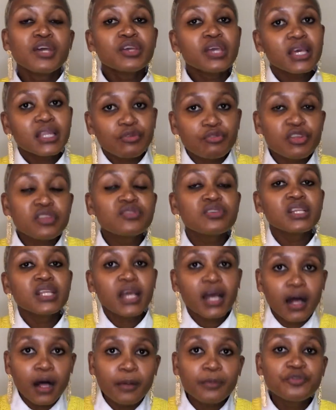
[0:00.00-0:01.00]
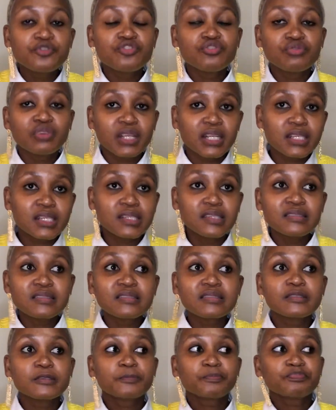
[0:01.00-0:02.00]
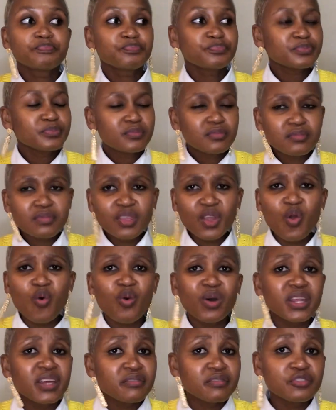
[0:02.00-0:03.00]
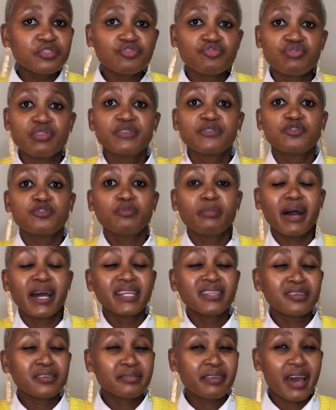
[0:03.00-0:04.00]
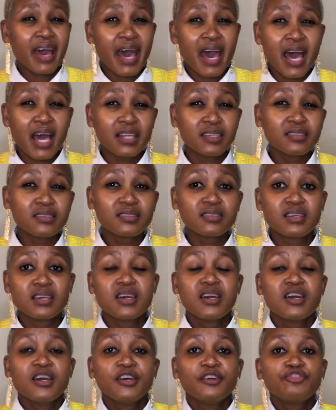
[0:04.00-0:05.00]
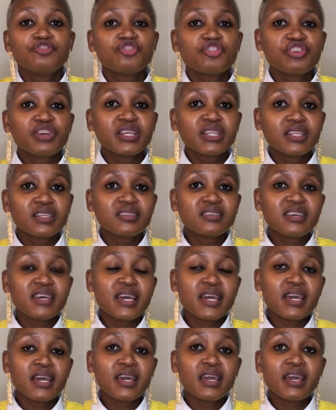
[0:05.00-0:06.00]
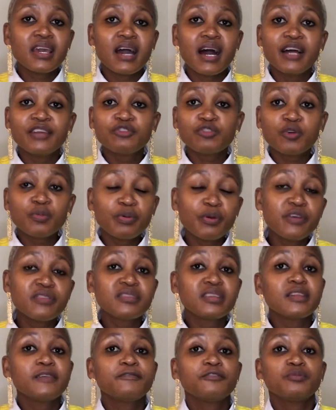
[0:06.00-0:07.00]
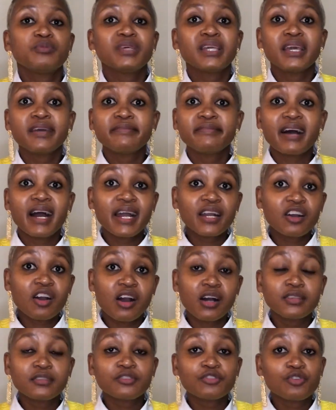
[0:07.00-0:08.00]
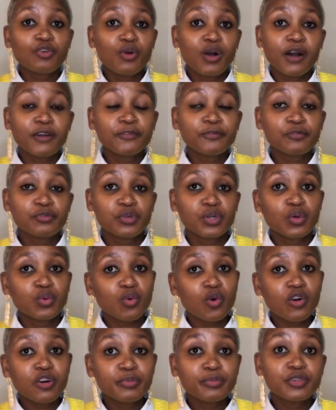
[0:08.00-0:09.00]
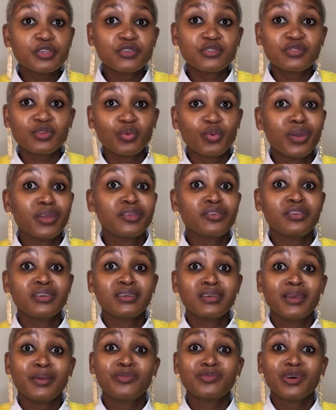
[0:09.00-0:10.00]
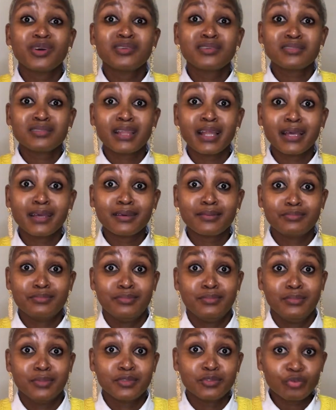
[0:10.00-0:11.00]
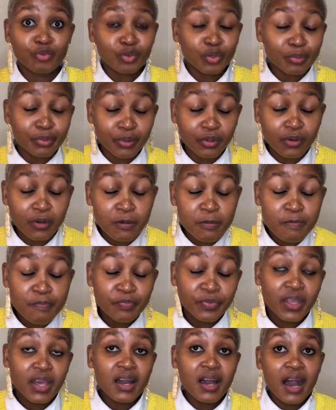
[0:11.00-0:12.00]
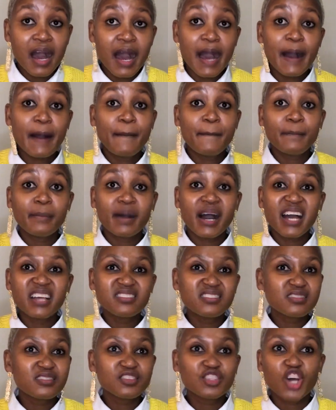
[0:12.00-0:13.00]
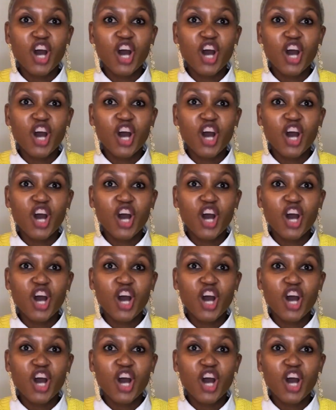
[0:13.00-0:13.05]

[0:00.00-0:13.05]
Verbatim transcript: it literally helps you release whatever stress you might have had during the day. I know personally for me, if I can't go out for a walk because the weather in Cape Town is like miserable, um, I just